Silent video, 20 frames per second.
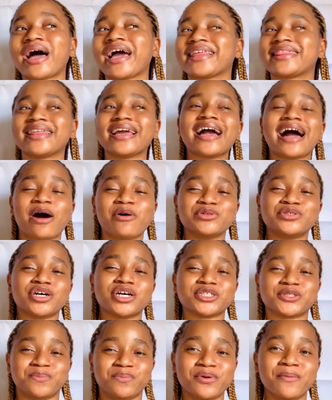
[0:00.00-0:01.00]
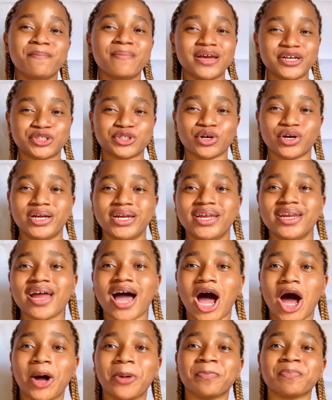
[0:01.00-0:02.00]
I think I'll just be
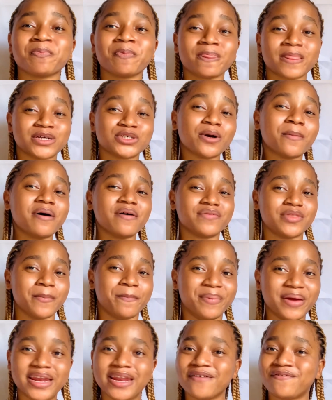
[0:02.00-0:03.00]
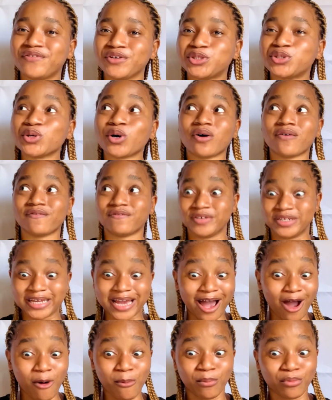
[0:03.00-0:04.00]
mentioning um some of the benefits of
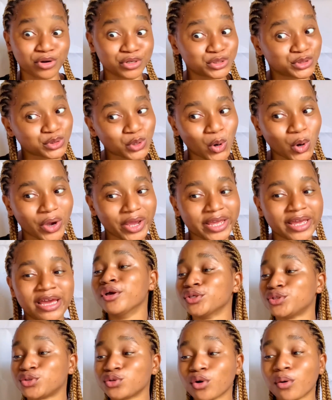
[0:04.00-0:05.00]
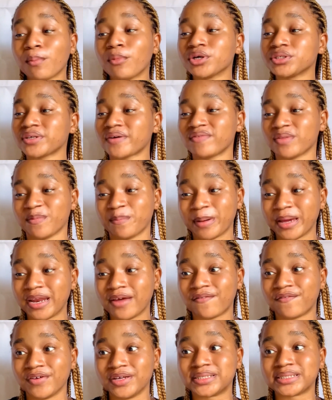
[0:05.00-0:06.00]
the almond oil. So most of the
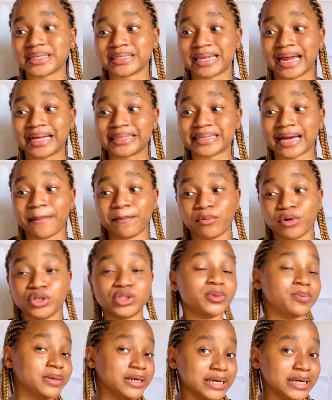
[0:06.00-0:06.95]
benefits that I'm going to